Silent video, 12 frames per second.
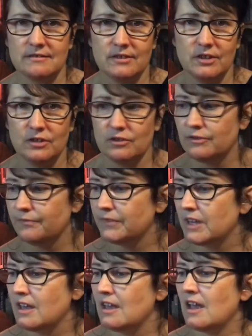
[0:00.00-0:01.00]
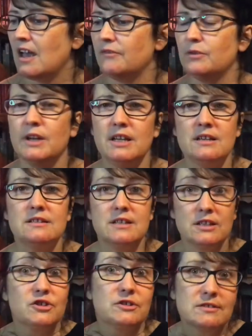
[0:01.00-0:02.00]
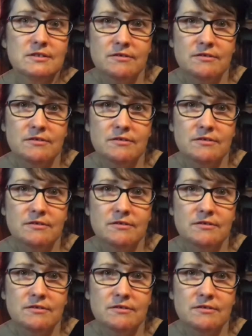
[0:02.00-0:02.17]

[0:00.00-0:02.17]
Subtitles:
You know, have you any addictions